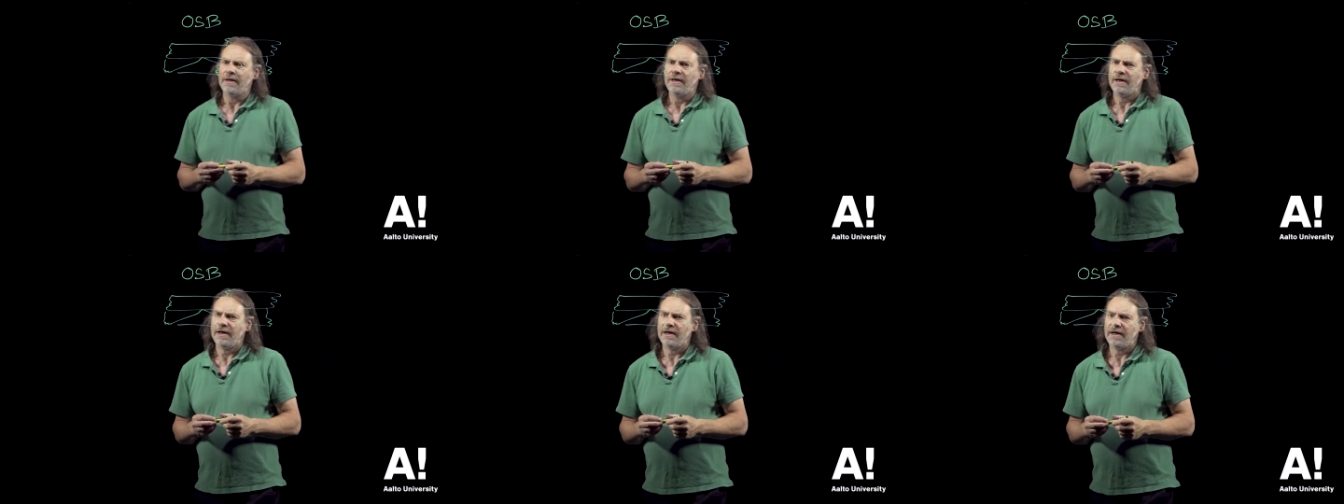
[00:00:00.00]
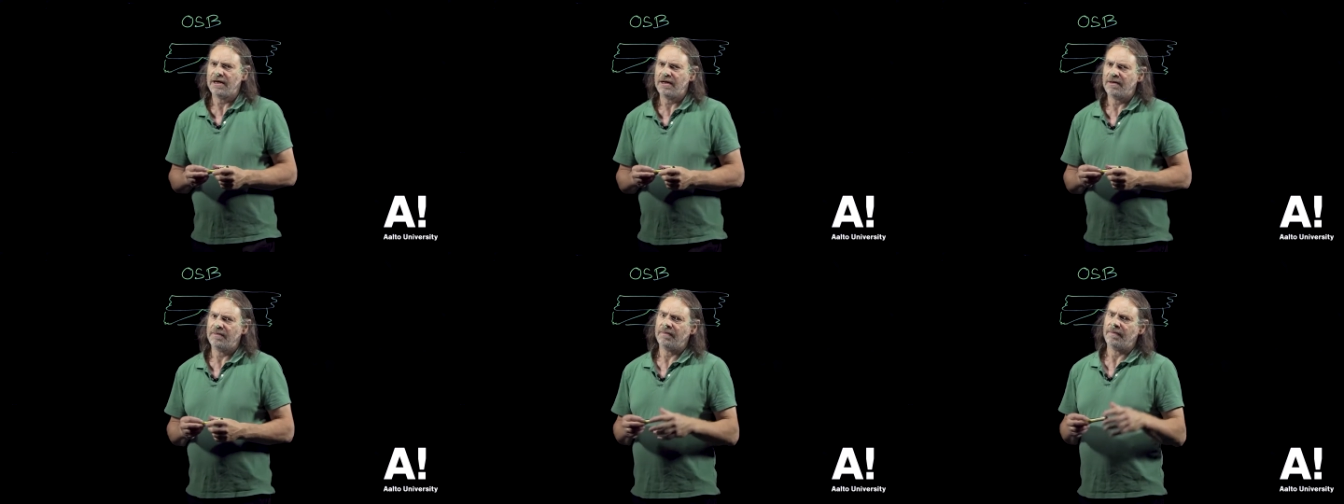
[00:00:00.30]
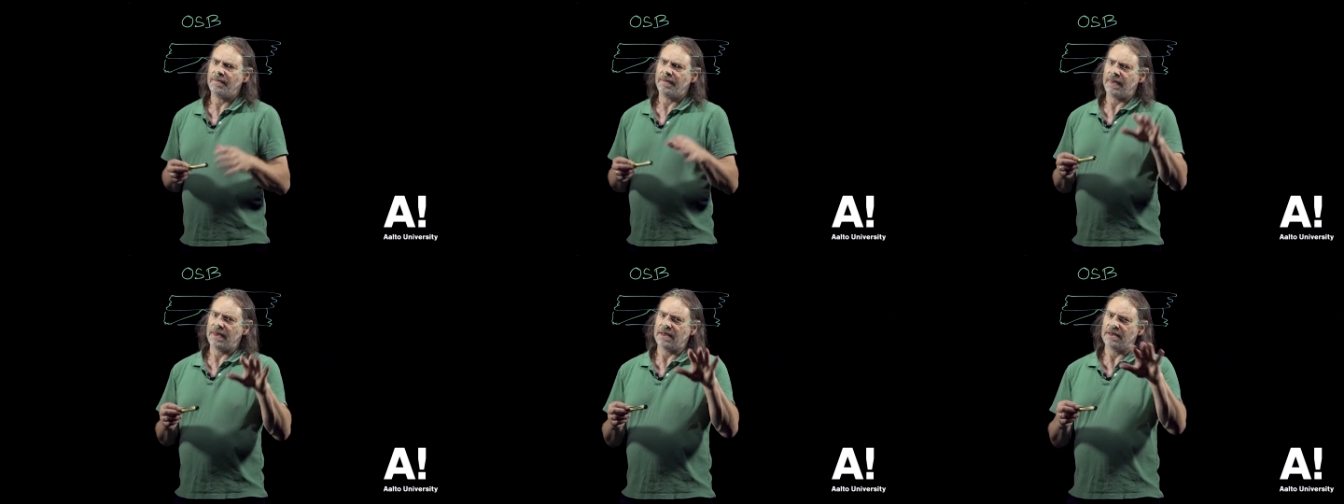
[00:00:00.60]
Um,
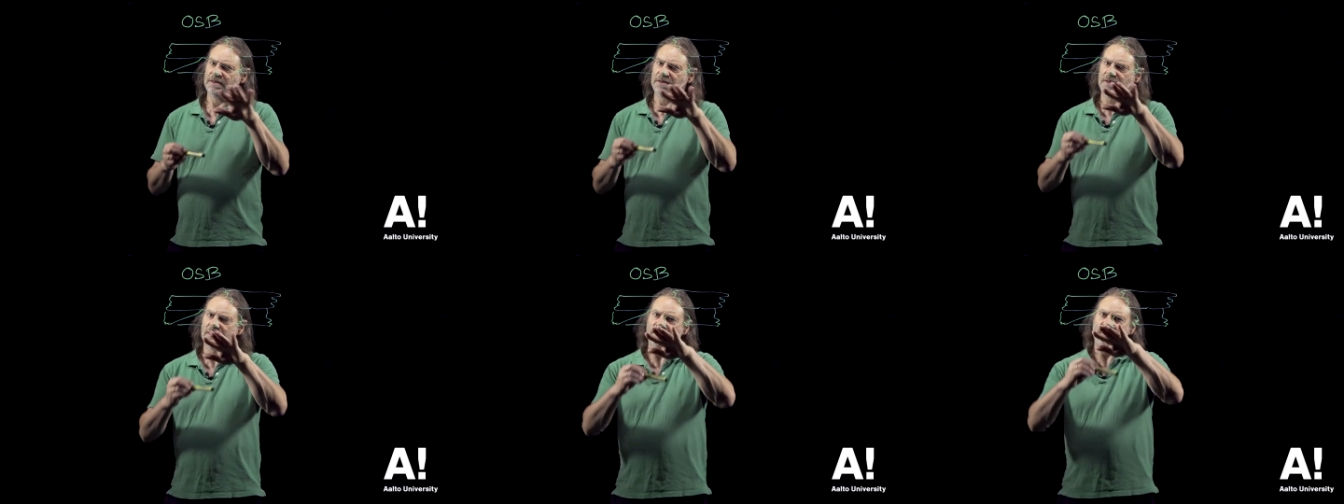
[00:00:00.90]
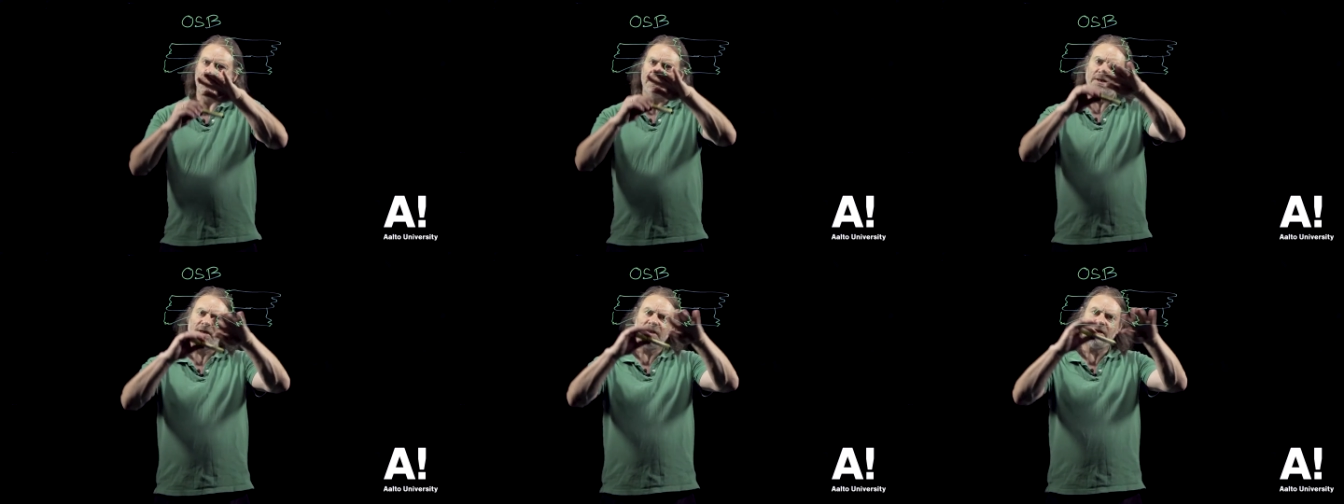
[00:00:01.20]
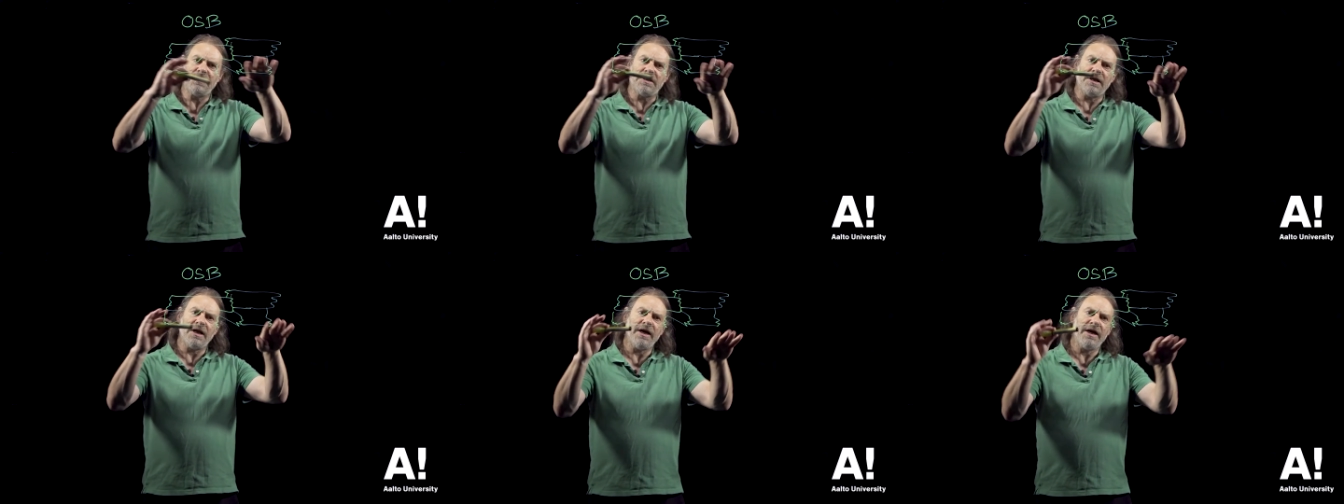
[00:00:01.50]
and
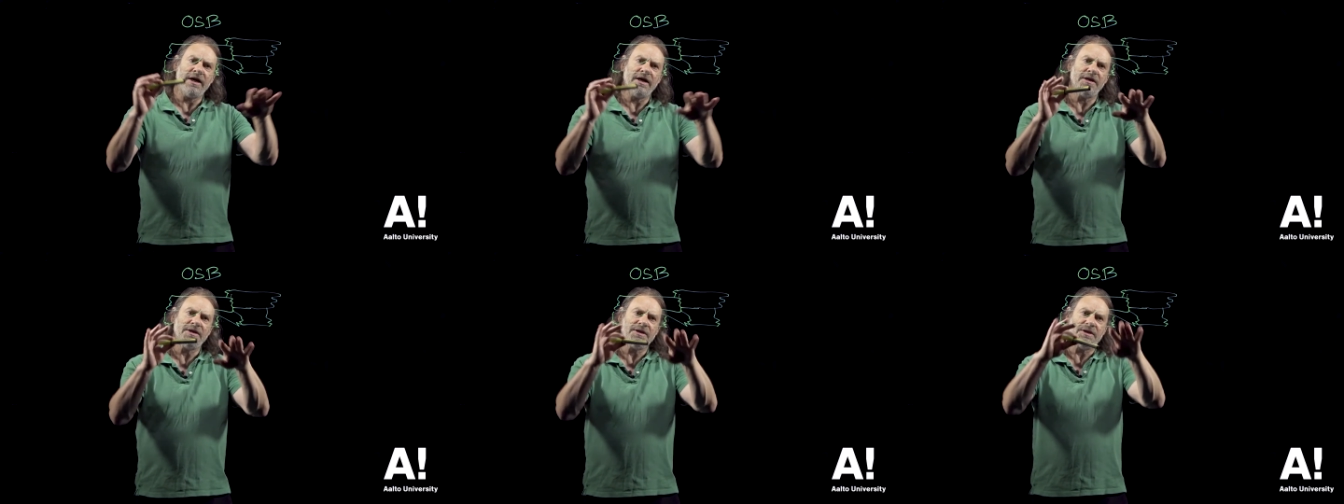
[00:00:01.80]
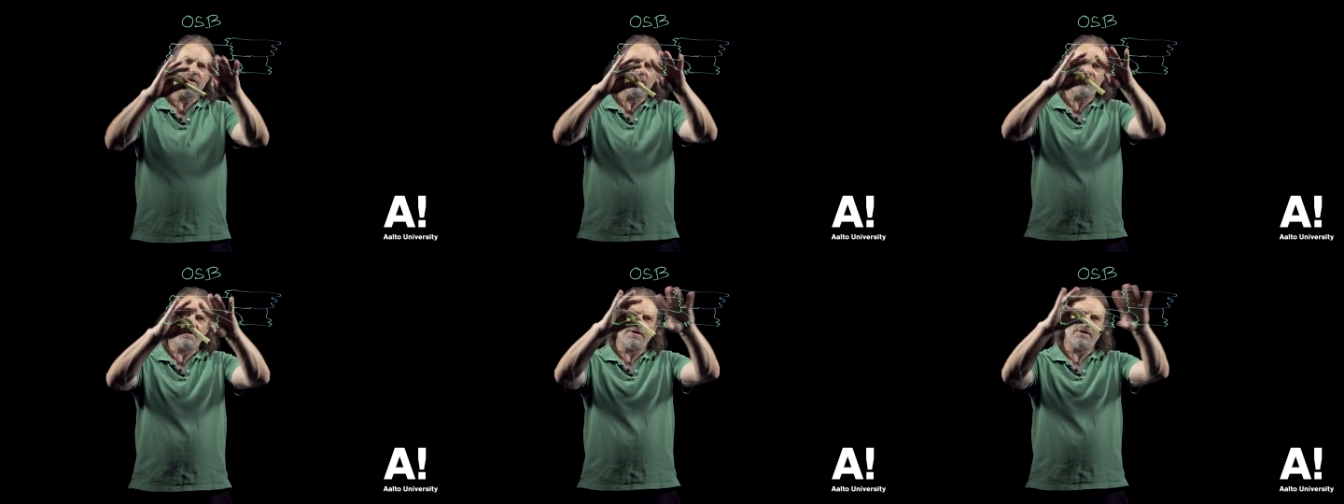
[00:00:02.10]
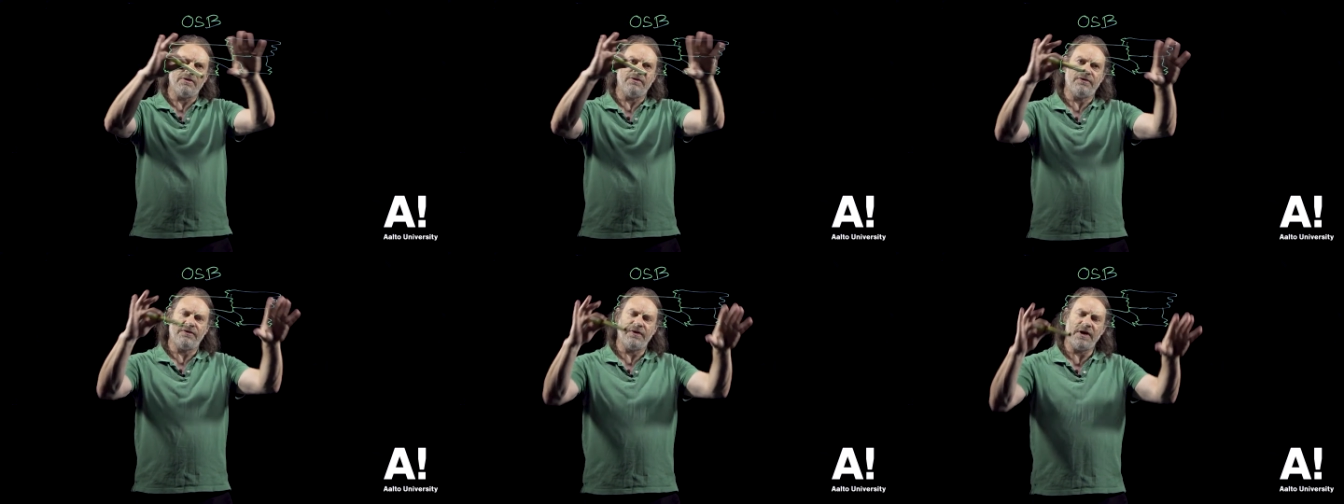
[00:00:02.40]
these layers
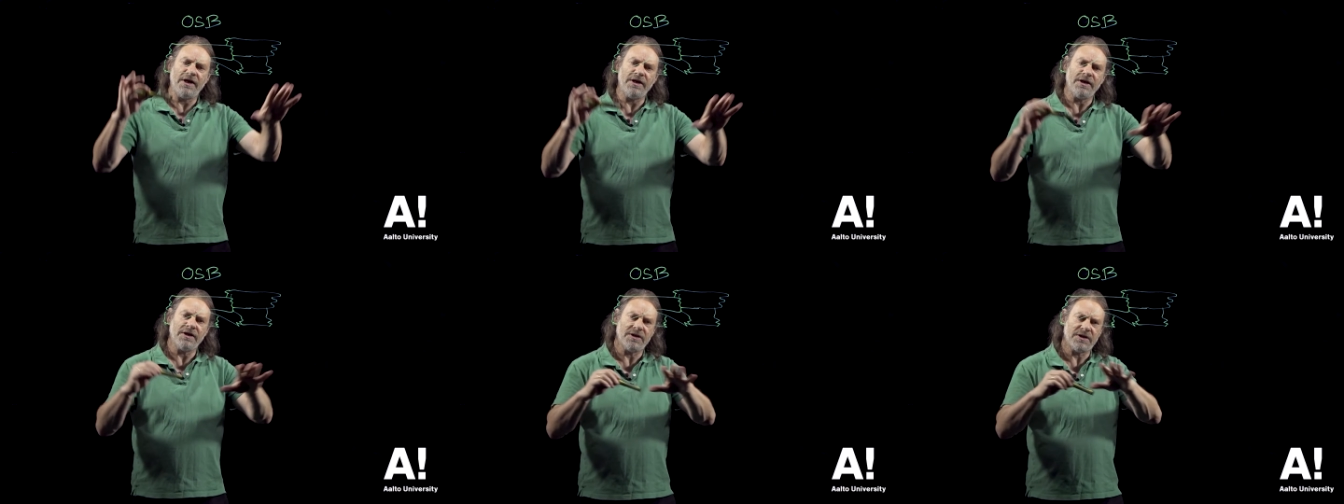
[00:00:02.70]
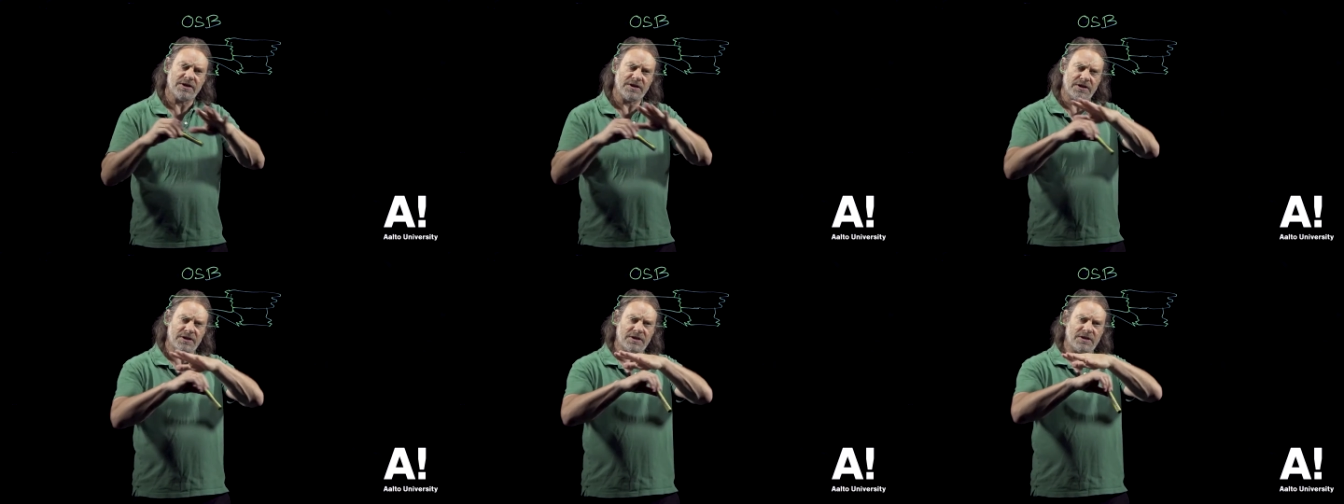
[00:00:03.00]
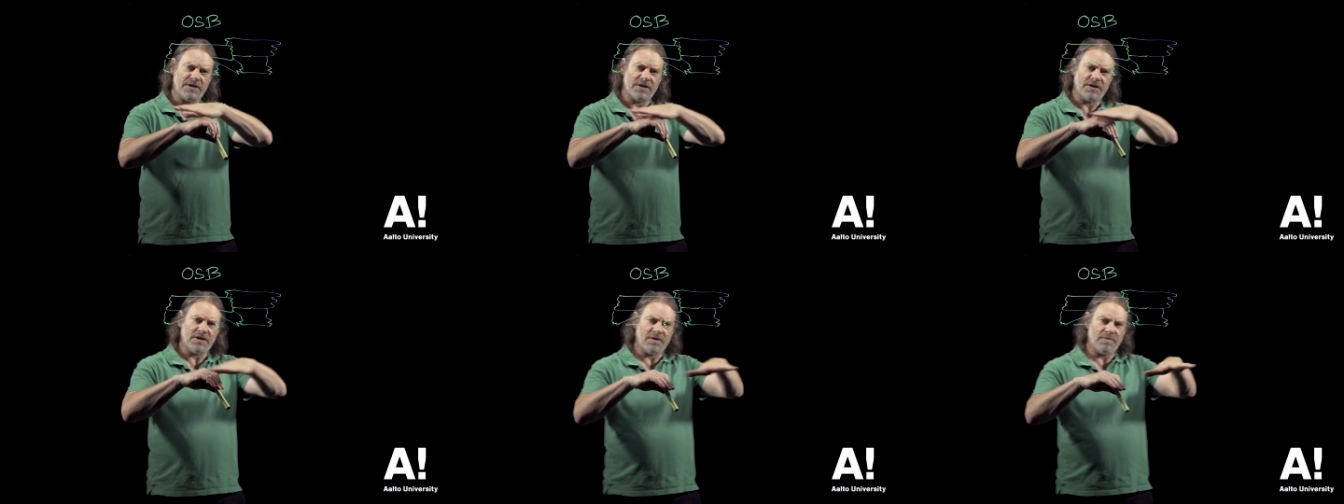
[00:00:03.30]
of
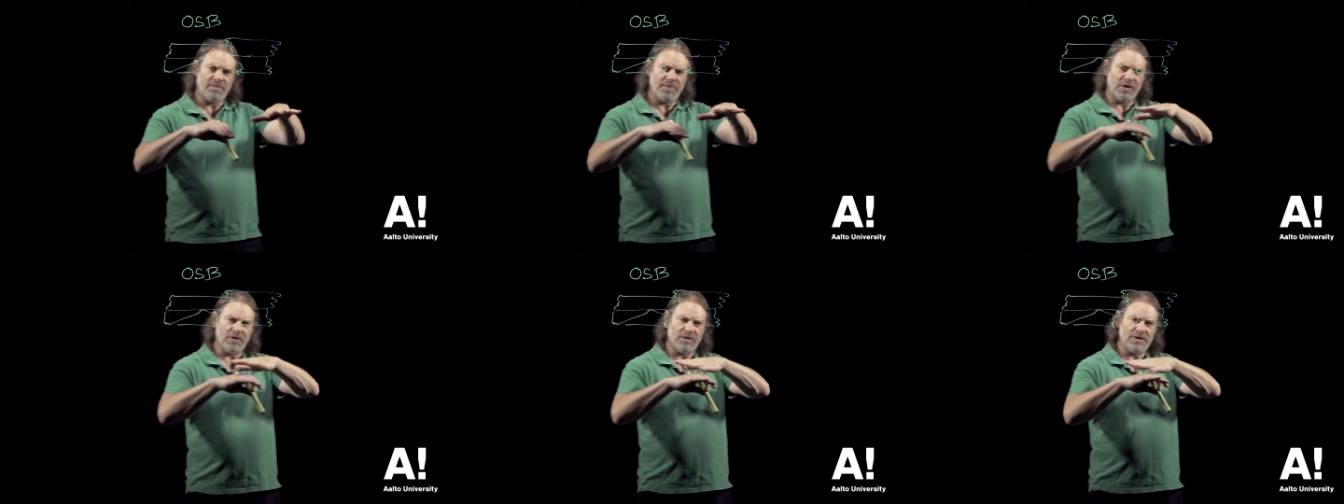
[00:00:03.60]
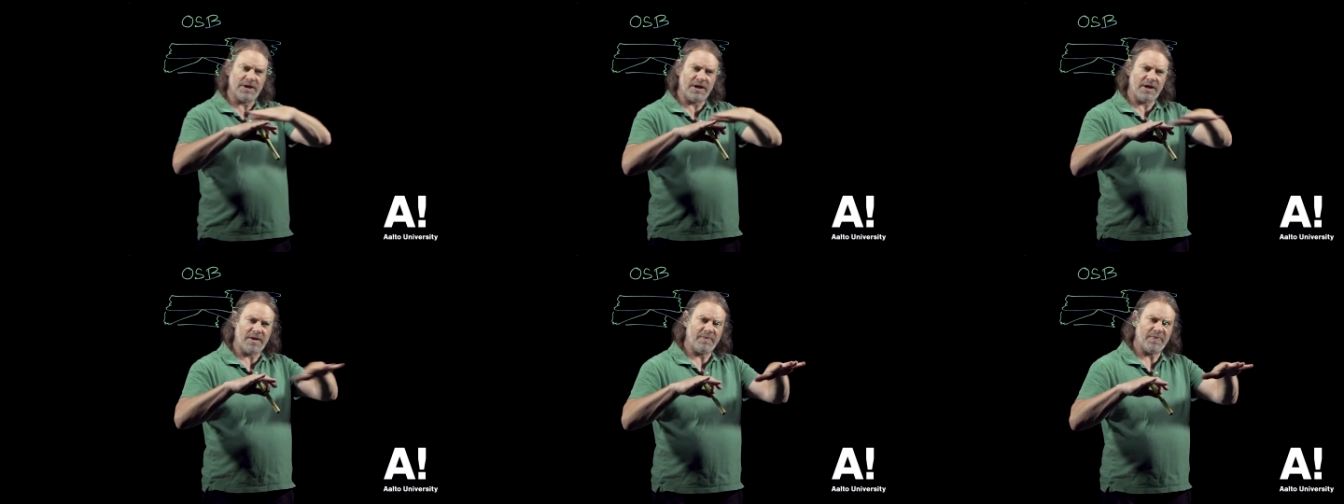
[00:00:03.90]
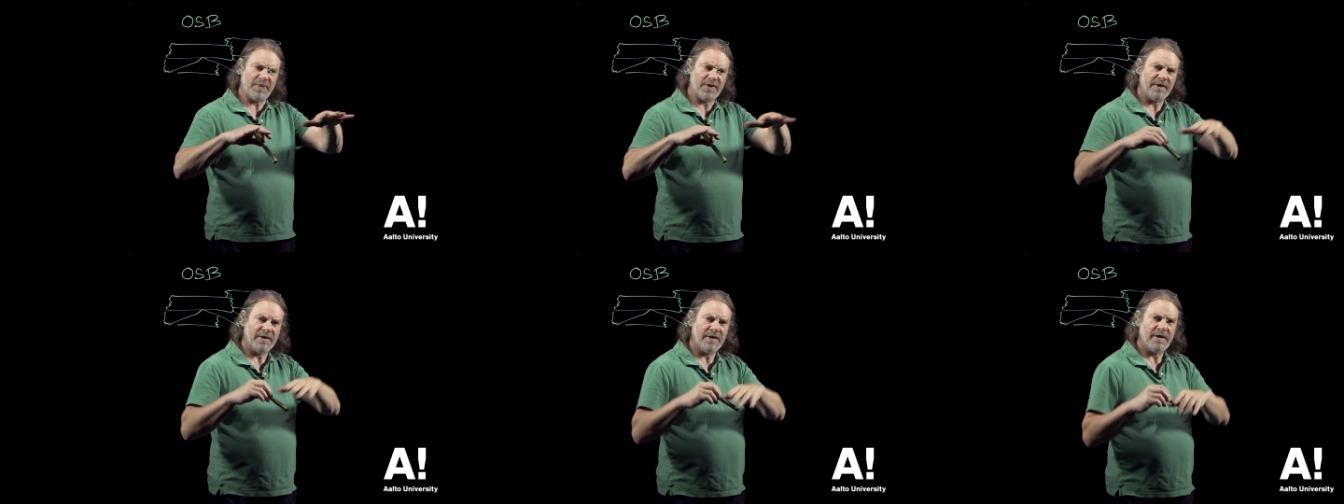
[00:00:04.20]
flakes are built up.